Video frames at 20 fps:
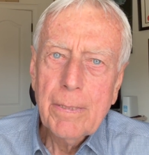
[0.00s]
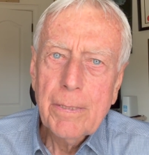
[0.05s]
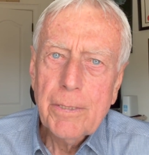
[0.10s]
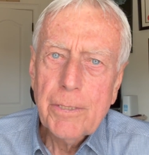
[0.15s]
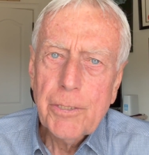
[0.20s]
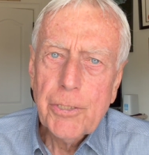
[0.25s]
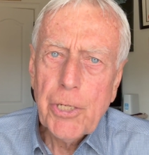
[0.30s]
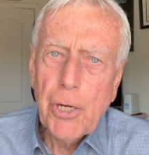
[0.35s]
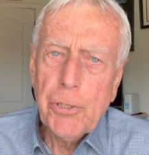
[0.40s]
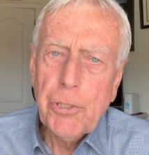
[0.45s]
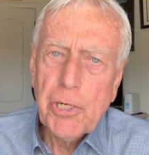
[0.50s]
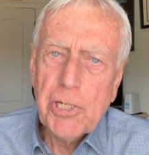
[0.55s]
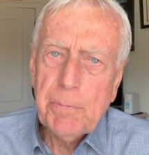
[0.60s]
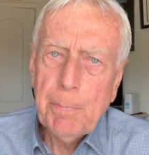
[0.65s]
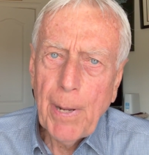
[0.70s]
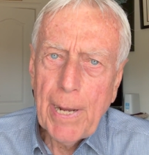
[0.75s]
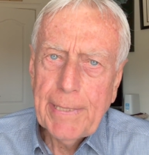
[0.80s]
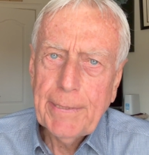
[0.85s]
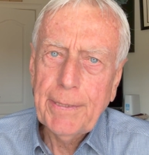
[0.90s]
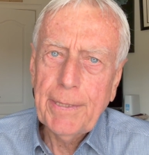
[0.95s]
So
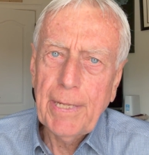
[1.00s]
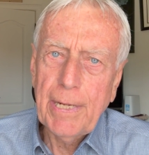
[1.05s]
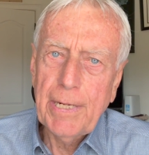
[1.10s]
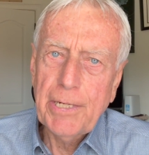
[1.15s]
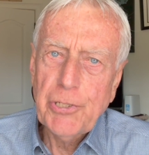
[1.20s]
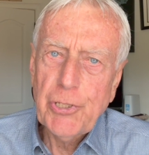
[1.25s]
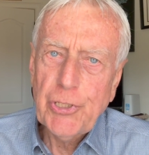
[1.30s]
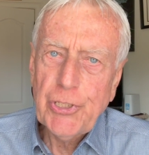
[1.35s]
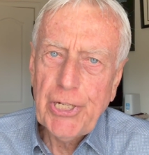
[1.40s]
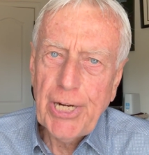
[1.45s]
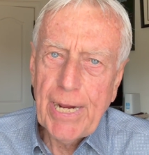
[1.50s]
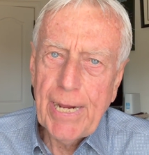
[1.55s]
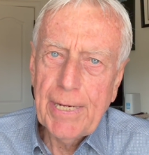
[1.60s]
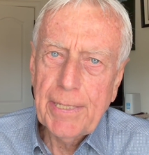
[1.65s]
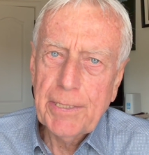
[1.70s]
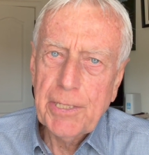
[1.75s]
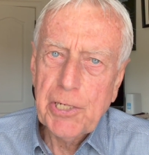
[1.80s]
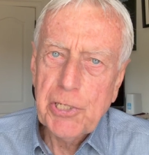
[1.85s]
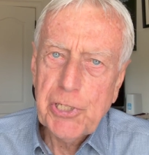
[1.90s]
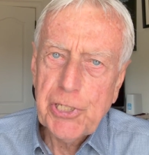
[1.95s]
despite the
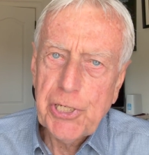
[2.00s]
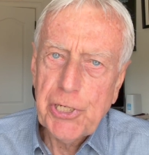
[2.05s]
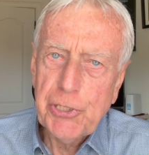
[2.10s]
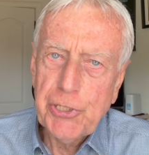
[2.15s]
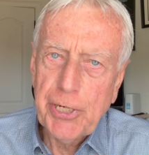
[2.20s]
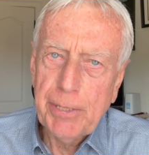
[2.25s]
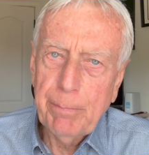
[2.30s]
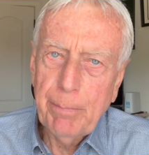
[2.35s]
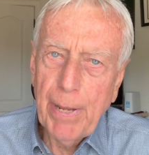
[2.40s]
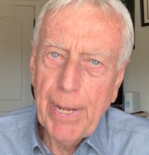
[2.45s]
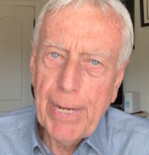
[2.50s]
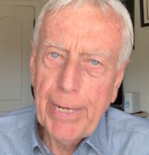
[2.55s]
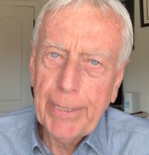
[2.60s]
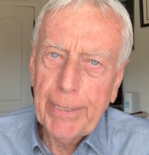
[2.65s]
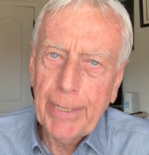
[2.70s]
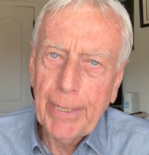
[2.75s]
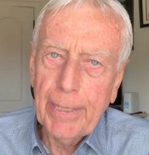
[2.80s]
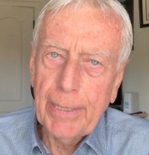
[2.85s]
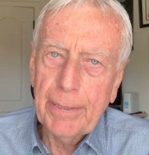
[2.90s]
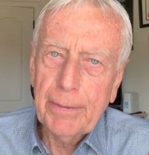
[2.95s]
shared
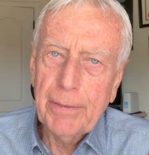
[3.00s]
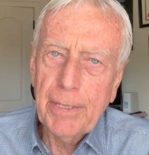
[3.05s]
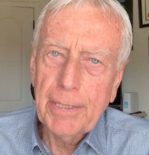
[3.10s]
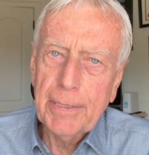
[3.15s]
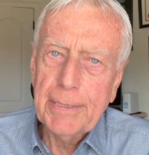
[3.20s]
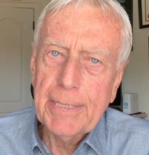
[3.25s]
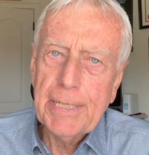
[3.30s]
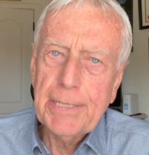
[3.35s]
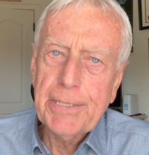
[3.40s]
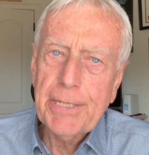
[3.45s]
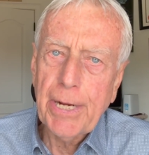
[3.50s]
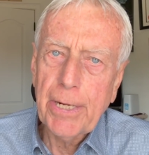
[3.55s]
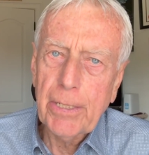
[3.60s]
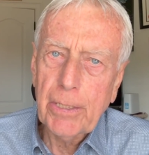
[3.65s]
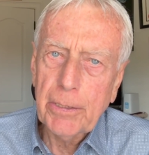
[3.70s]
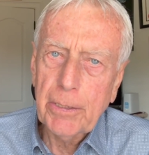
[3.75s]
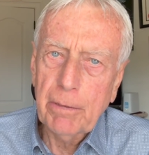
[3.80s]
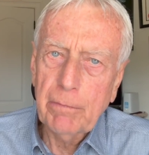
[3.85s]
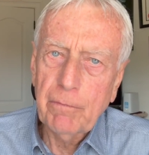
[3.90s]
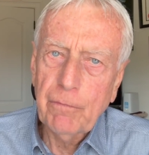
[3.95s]
decision-making, the
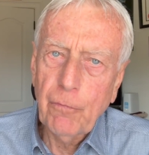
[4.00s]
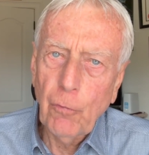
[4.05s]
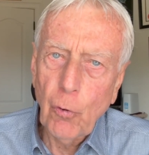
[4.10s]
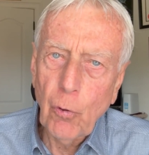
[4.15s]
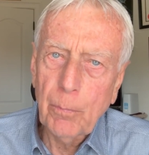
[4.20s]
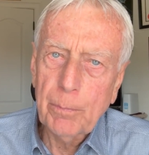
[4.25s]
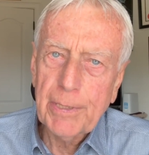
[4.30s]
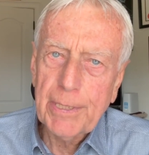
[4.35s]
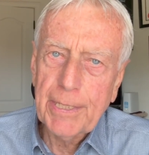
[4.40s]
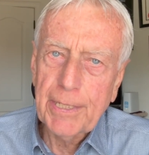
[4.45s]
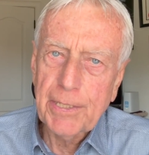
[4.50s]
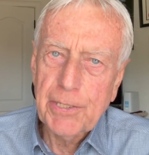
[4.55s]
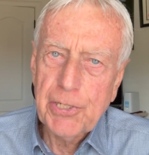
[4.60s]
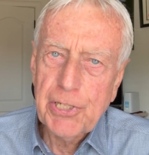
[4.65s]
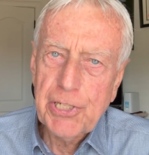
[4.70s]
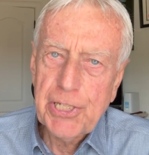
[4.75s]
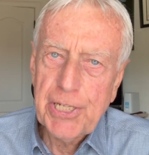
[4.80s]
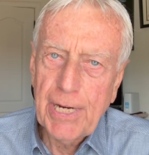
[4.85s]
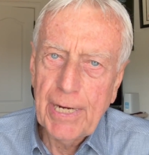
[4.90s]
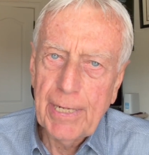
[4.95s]
detailed informed
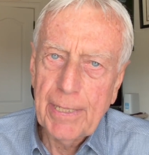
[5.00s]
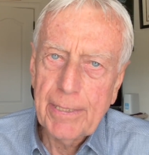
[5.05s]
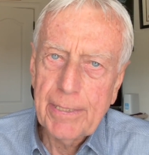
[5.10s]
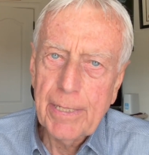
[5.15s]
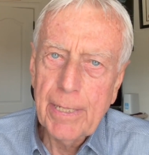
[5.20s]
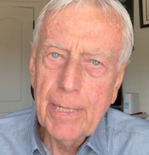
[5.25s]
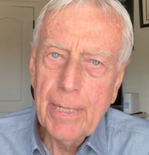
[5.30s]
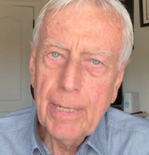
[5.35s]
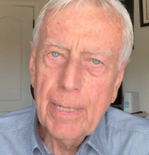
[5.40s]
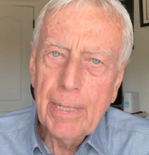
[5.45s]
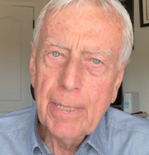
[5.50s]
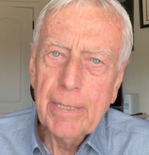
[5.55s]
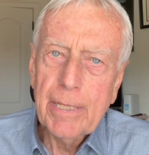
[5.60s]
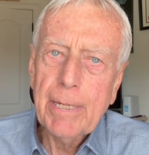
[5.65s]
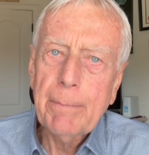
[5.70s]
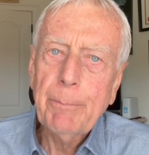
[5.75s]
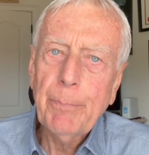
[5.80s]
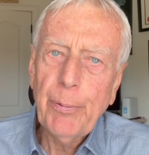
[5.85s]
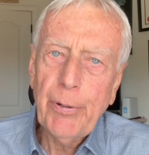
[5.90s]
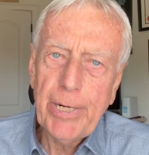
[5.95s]
consent,
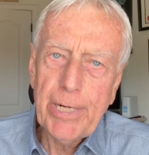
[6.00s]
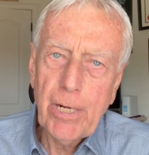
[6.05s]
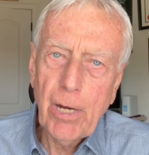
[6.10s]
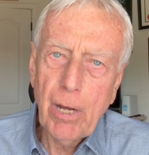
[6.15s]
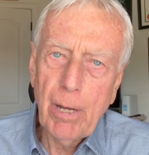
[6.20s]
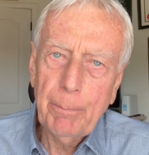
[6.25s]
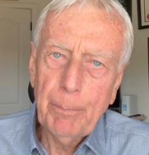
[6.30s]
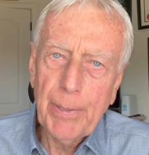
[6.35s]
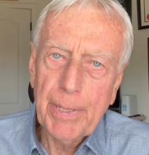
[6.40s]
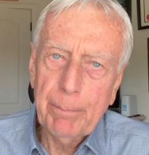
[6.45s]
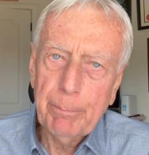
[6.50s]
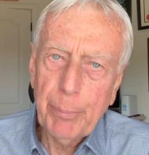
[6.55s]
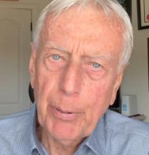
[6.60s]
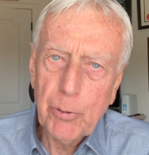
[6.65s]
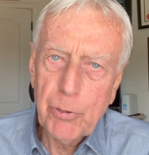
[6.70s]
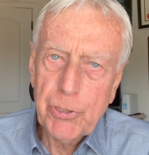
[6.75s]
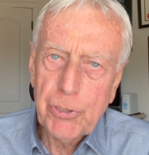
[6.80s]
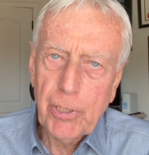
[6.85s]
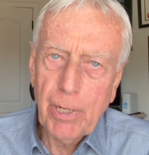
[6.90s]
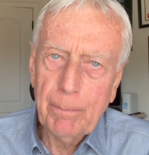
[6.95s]
the pre-op and
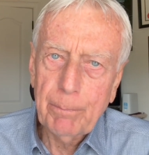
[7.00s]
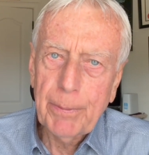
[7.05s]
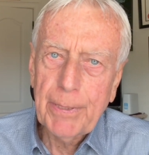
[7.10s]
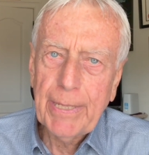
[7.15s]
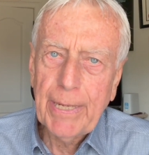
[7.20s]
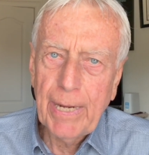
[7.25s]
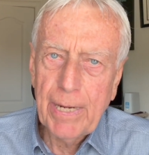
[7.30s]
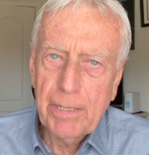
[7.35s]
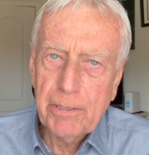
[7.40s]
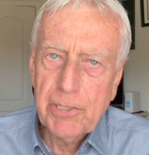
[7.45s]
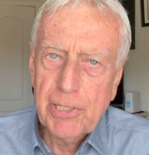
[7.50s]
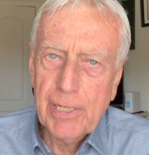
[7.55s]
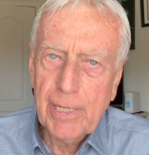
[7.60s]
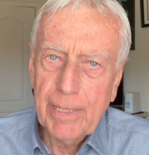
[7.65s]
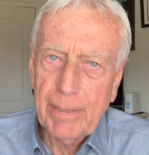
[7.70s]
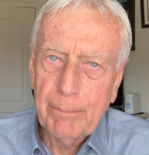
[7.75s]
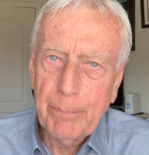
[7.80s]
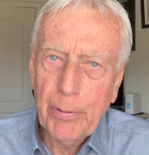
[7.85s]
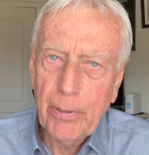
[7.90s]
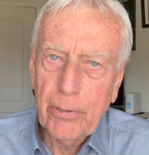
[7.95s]
post-op
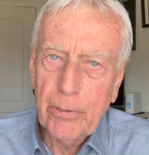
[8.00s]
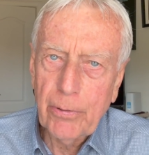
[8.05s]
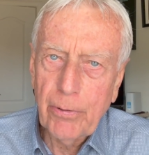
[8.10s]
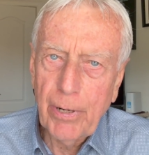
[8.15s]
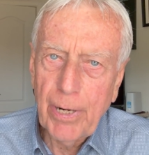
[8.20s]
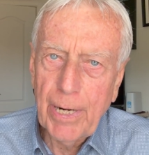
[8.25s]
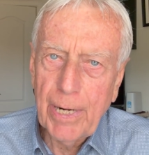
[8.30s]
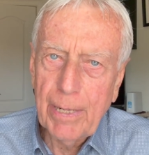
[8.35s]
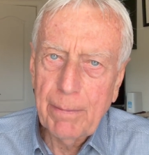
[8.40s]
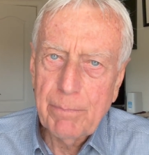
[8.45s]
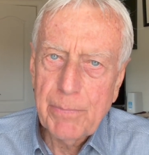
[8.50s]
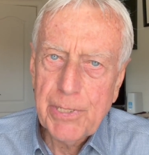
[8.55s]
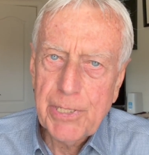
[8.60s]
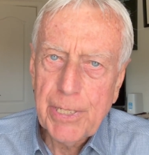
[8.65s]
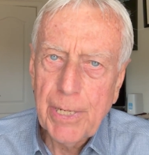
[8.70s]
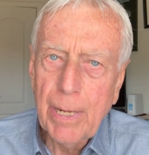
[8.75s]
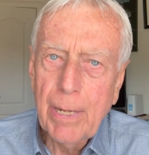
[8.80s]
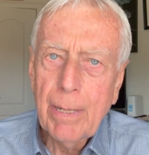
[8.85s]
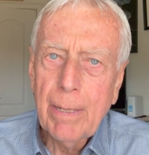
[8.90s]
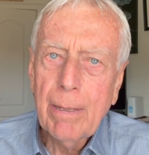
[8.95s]
counseling
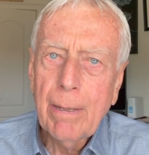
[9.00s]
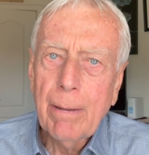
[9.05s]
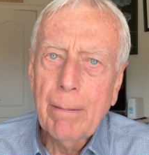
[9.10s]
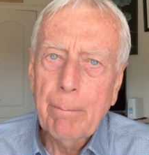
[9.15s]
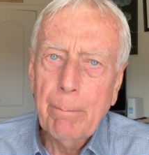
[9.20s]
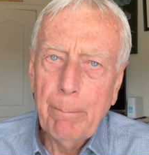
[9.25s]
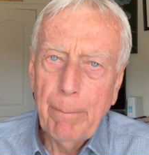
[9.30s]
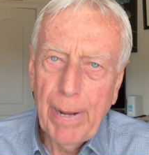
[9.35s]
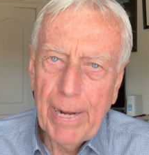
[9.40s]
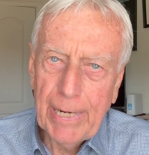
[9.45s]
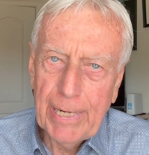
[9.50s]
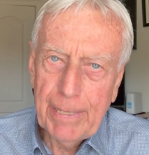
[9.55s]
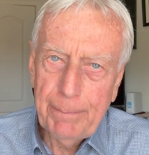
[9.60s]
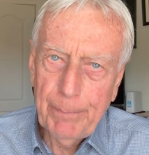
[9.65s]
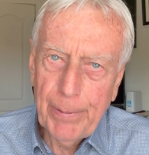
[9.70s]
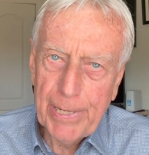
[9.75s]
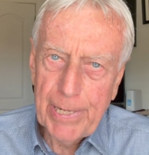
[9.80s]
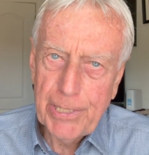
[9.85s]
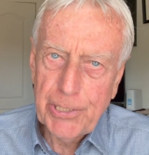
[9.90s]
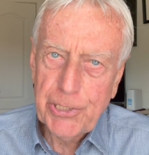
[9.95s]
programs, many
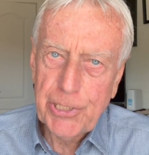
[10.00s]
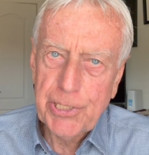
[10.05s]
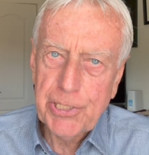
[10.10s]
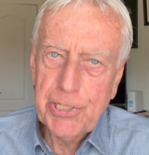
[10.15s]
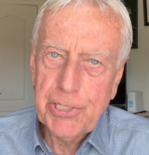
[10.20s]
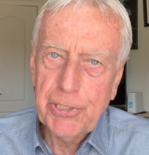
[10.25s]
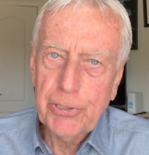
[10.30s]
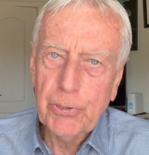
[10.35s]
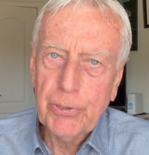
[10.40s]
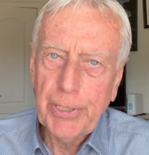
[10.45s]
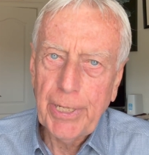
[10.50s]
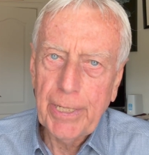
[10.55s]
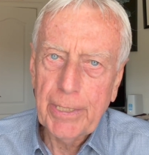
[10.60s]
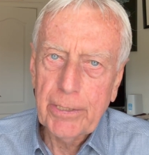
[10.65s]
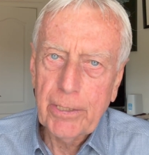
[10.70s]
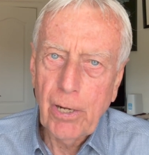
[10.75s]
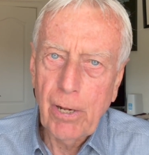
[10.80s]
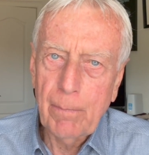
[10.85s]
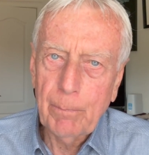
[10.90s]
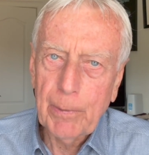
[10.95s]
patients still
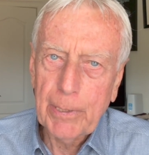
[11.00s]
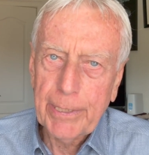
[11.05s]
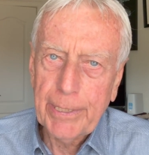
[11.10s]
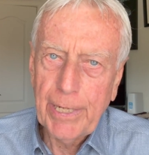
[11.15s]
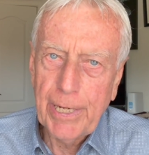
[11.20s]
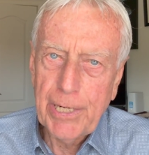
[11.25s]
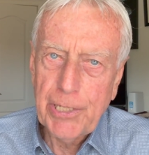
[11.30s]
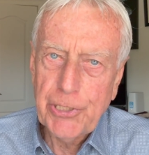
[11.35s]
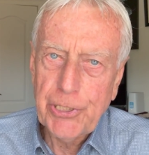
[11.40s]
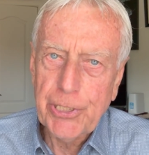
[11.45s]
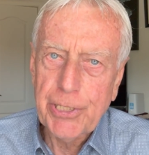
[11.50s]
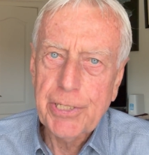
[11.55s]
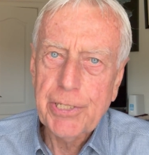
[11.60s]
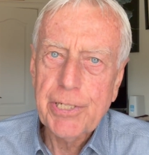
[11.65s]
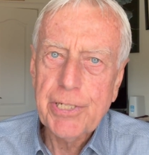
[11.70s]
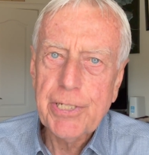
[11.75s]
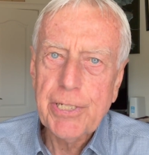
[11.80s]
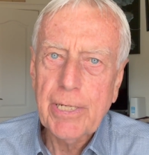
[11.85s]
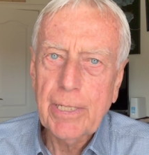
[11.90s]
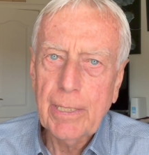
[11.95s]
get
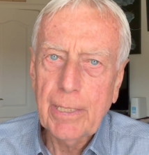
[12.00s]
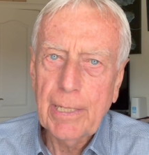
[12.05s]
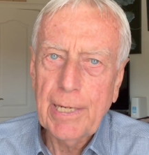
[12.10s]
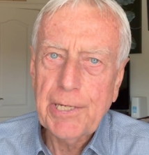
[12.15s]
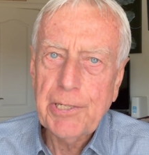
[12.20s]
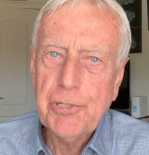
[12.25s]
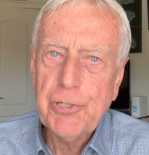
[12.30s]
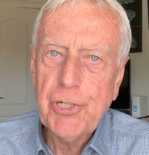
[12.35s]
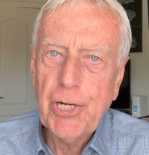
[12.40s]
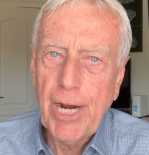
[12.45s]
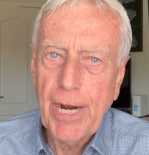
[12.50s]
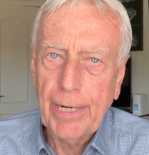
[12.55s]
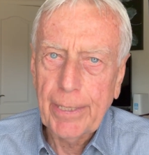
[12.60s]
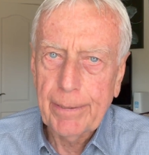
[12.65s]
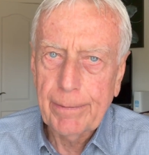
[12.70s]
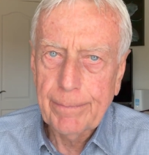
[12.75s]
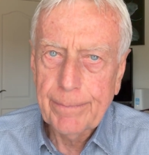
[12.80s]
complications. Let's check.